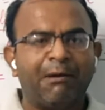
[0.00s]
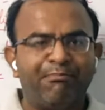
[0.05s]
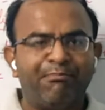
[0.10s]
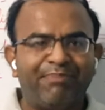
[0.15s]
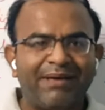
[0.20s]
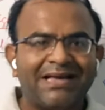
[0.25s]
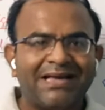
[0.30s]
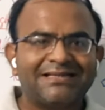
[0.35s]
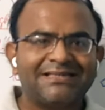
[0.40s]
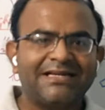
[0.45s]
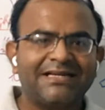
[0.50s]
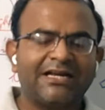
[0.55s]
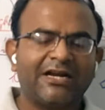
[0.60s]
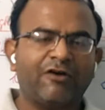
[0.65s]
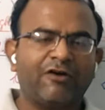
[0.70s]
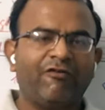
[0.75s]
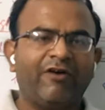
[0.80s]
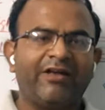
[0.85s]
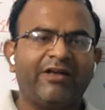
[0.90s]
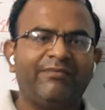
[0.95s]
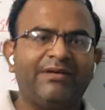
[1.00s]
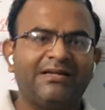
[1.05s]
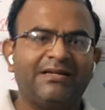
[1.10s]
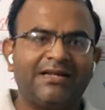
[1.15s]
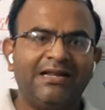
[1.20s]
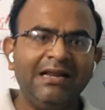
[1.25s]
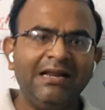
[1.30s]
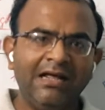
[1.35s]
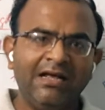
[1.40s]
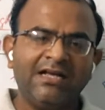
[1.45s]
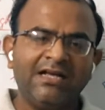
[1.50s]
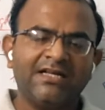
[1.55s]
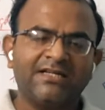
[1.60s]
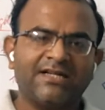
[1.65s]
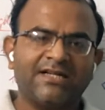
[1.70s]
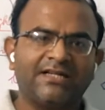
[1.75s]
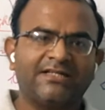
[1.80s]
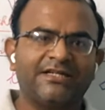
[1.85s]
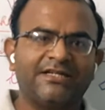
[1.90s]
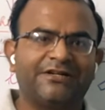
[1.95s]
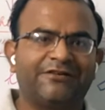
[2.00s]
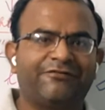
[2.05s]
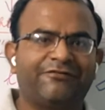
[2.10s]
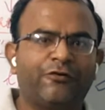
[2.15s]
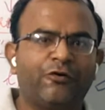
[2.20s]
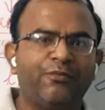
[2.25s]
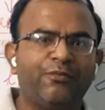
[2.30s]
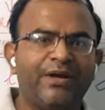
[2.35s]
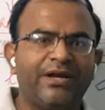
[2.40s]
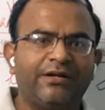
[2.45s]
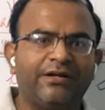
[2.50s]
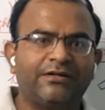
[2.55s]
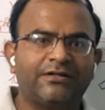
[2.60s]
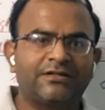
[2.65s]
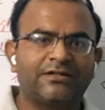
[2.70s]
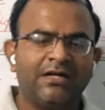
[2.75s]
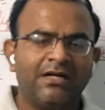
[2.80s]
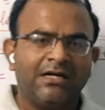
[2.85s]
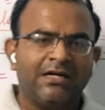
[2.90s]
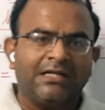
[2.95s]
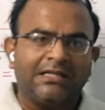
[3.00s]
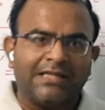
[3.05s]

basic requirement in such interferometers,